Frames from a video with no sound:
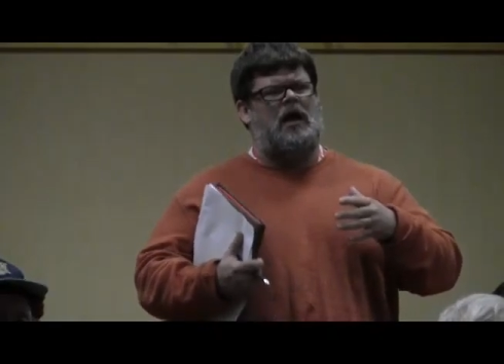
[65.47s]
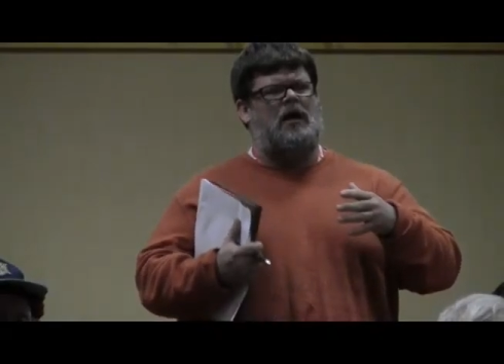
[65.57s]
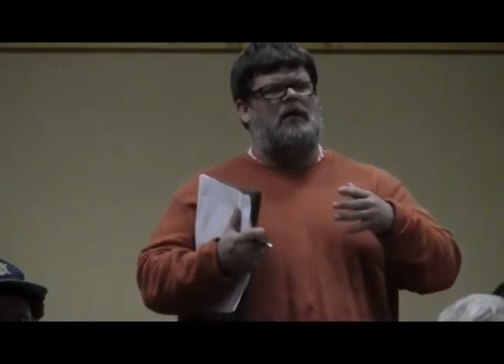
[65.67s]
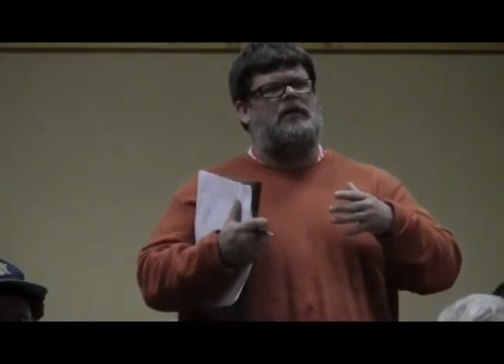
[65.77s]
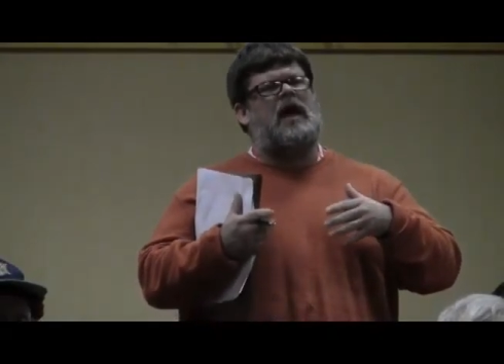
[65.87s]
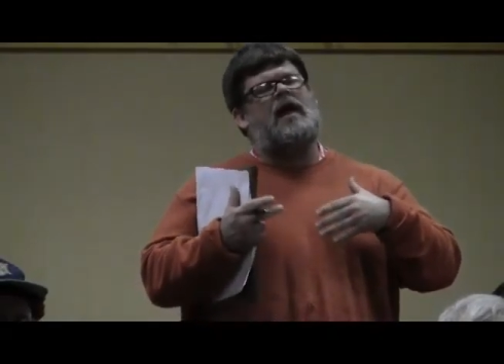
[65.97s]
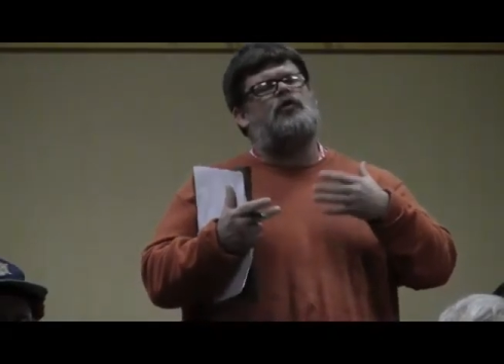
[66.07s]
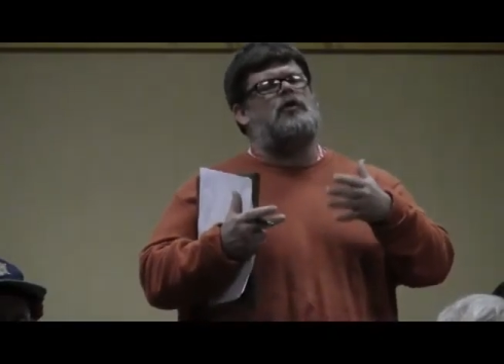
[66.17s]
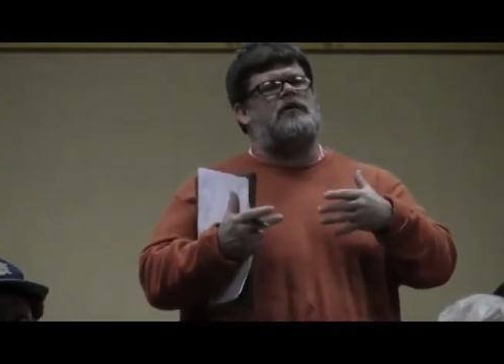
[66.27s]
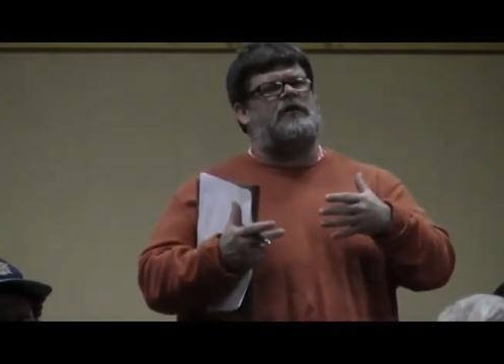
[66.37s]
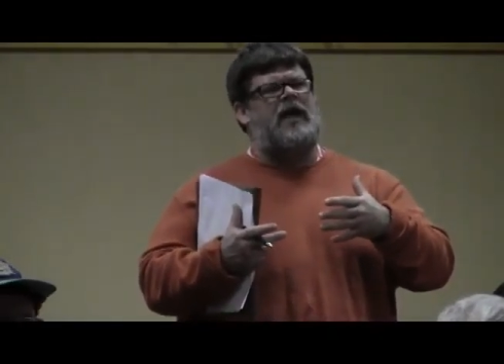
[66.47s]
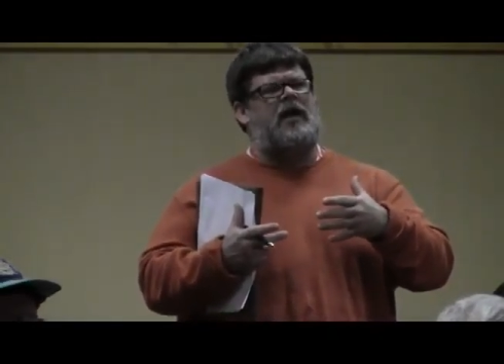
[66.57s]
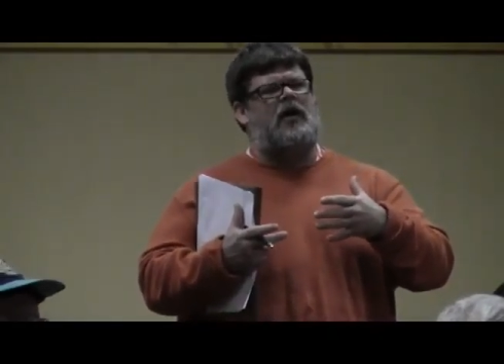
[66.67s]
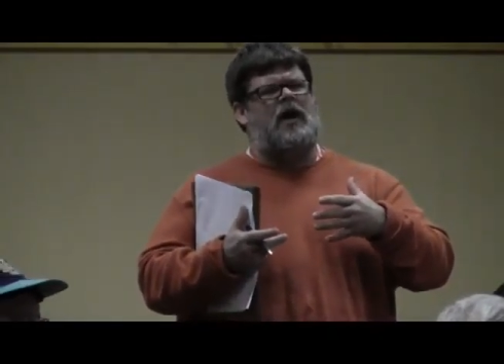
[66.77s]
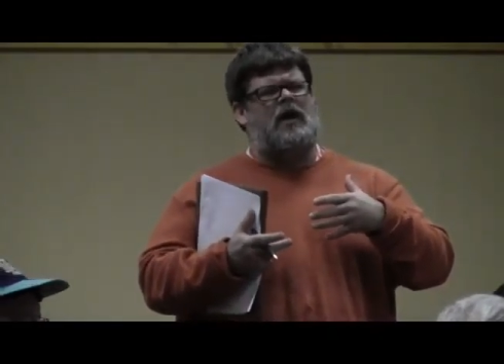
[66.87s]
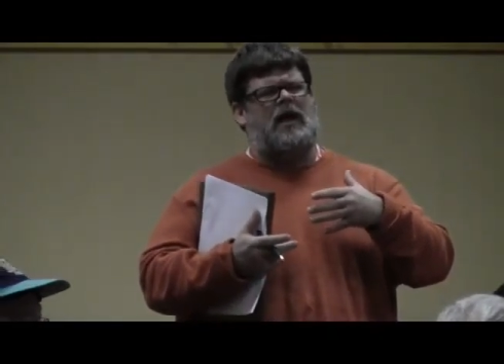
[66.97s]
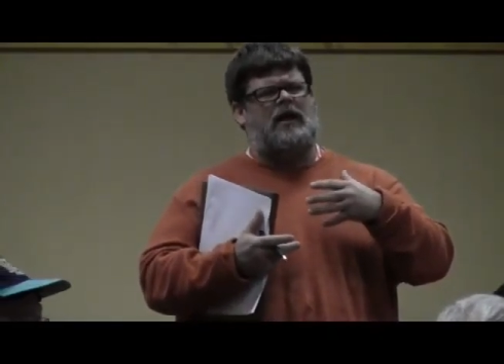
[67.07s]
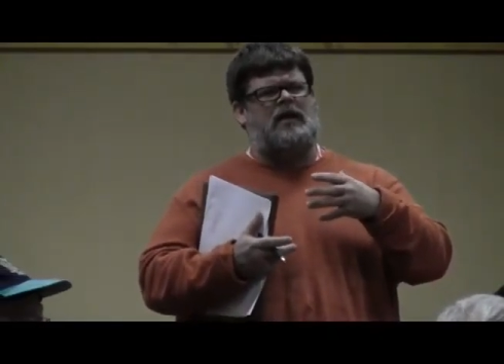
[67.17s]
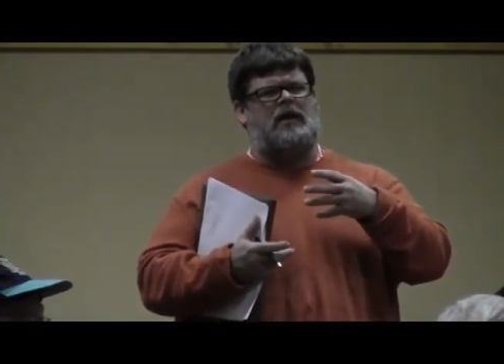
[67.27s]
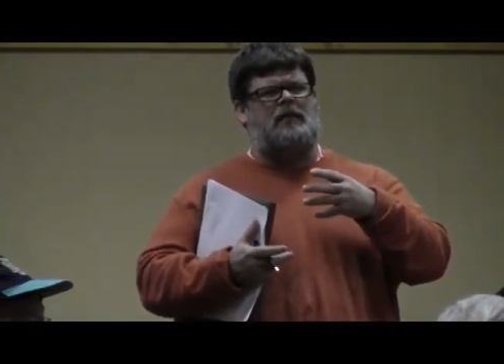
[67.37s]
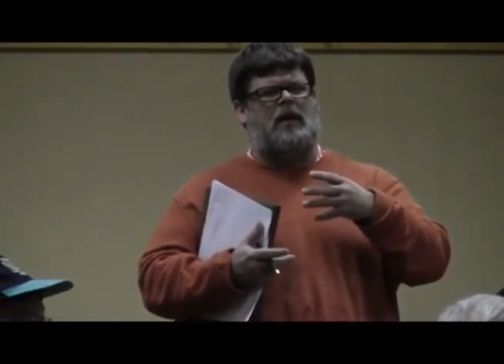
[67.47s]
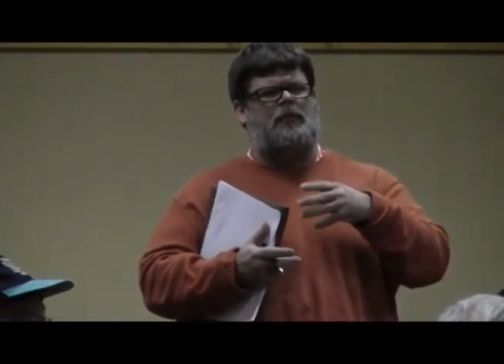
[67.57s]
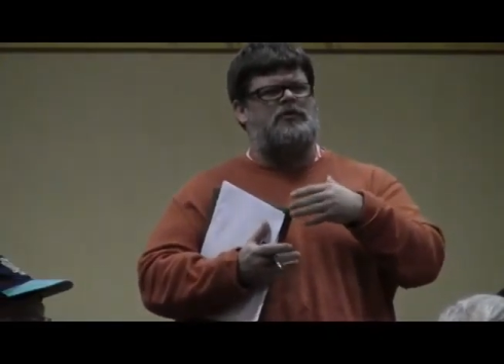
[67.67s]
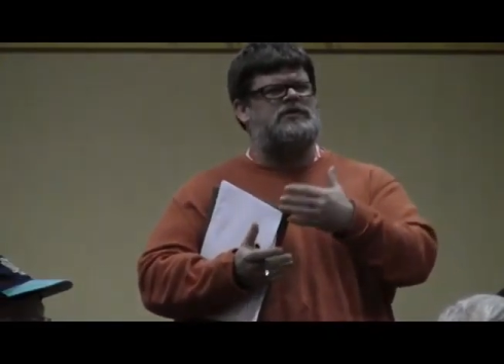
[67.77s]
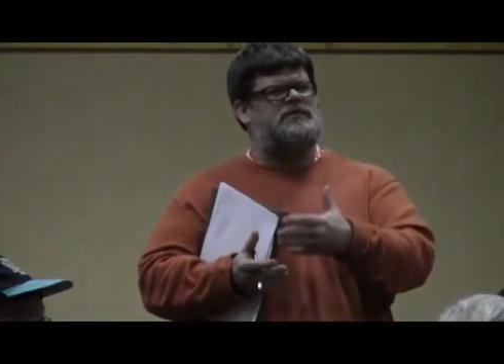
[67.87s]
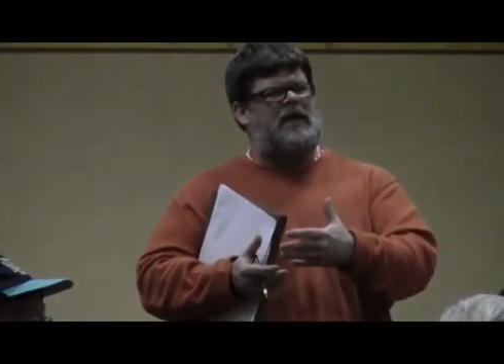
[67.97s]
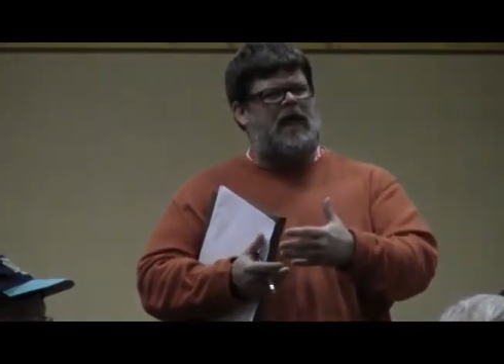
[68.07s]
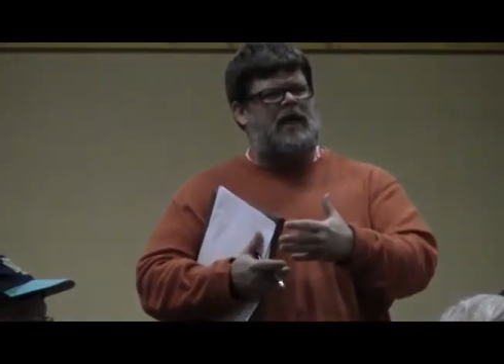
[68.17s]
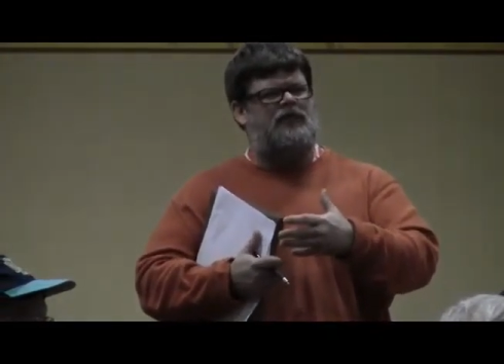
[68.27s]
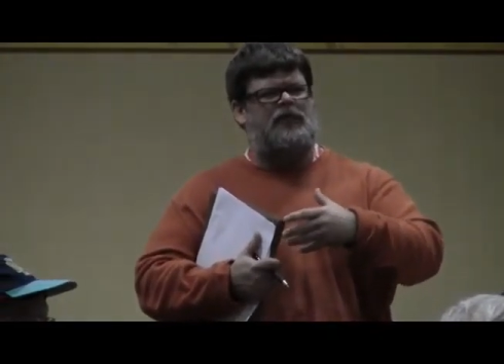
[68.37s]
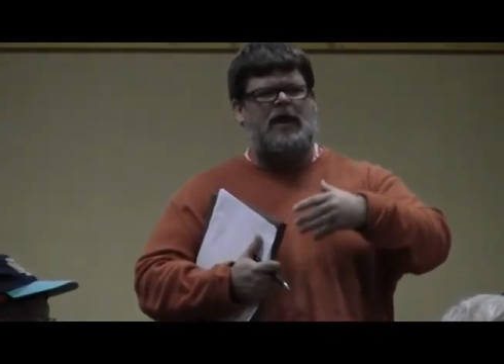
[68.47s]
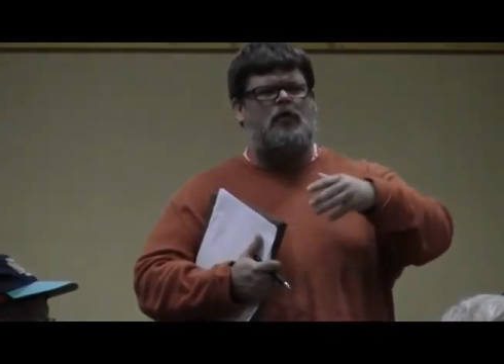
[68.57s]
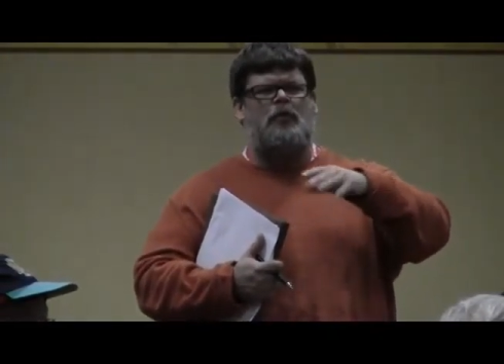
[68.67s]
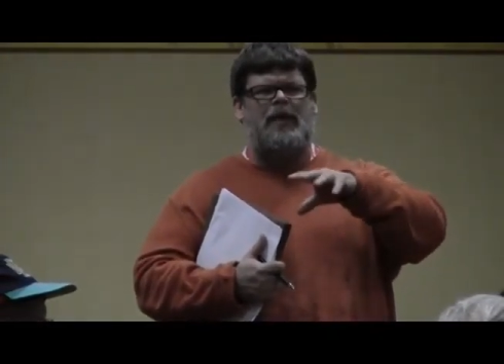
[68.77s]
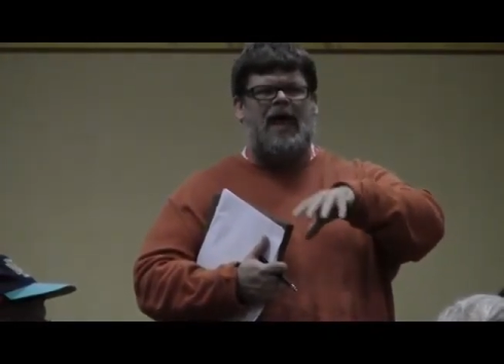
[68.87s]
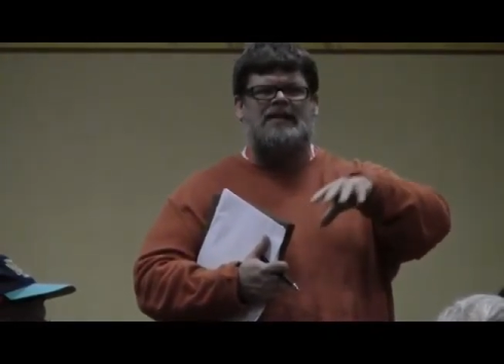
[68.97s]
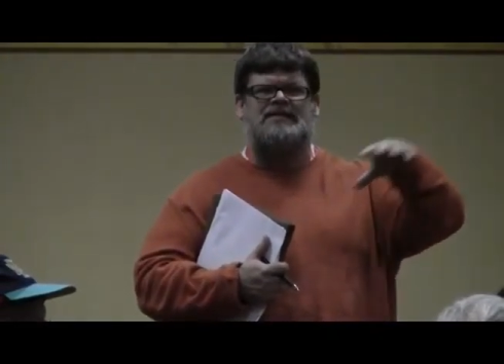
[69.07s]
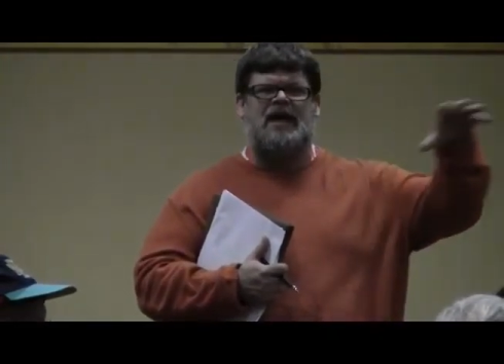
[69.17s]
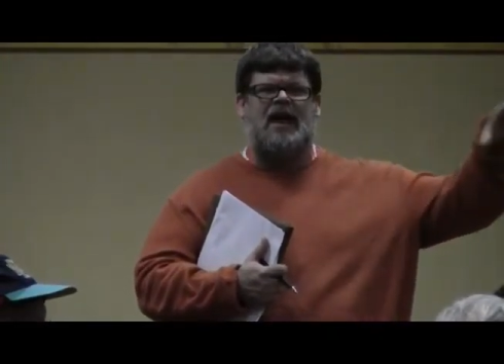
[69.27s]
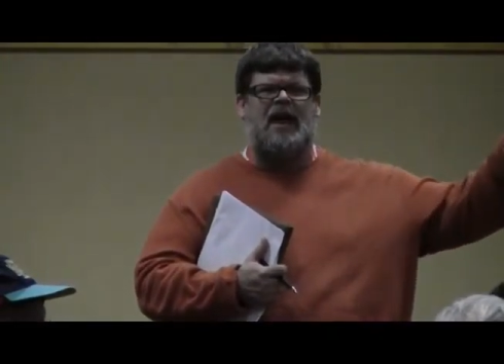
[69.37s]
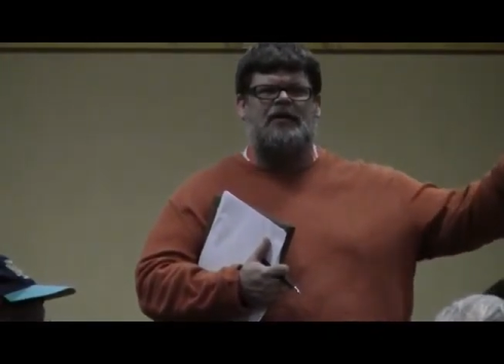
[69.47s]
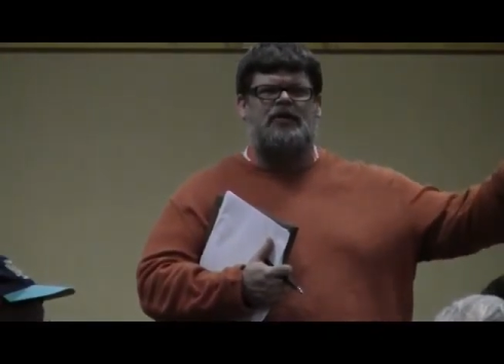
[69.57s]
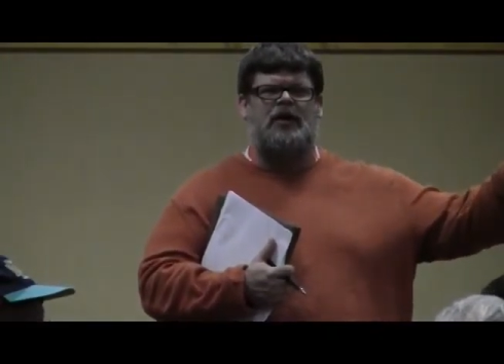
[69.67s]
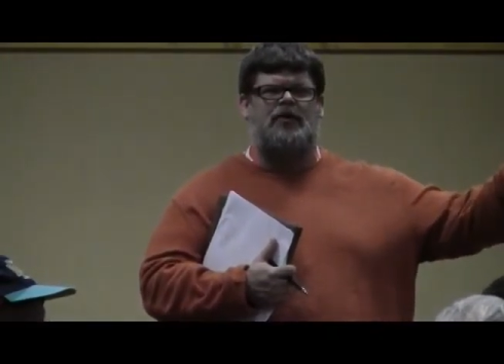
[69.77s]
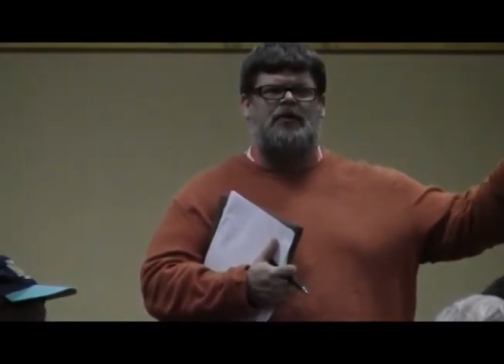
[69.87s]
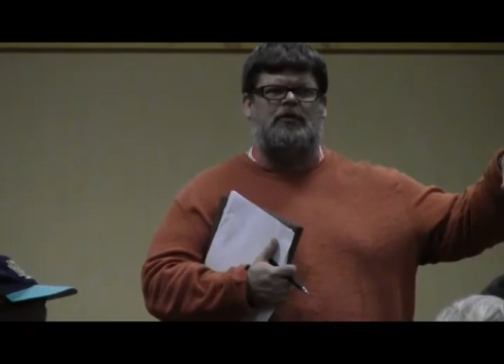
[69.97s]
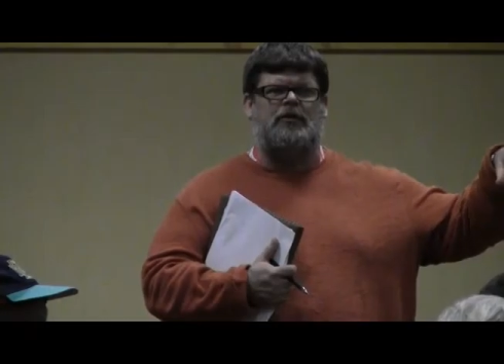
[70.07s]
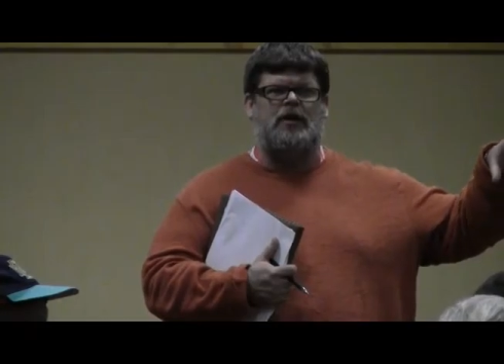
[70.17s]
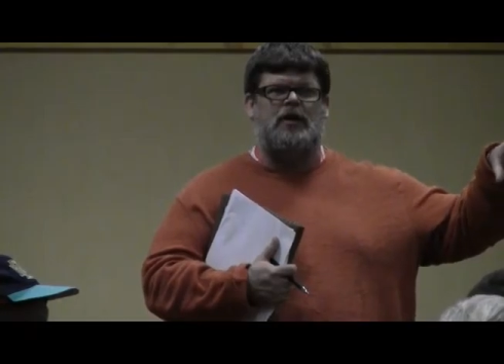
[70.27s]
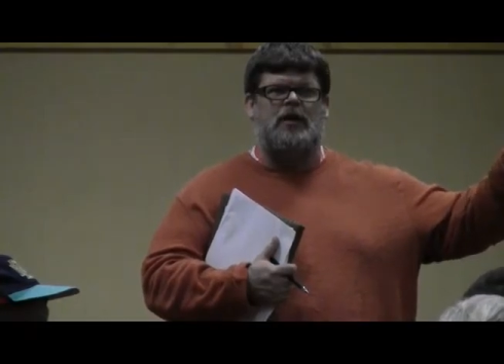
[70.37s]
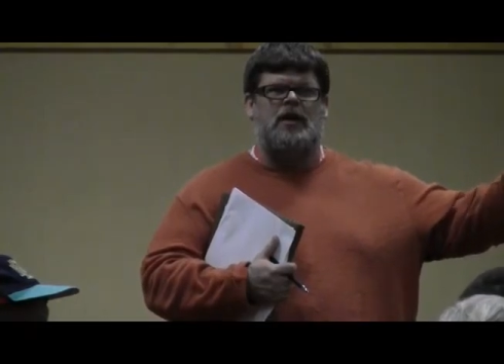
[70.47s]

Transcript: Yeah. Continuity of care, like a person's behavior, they don't pass that on to other.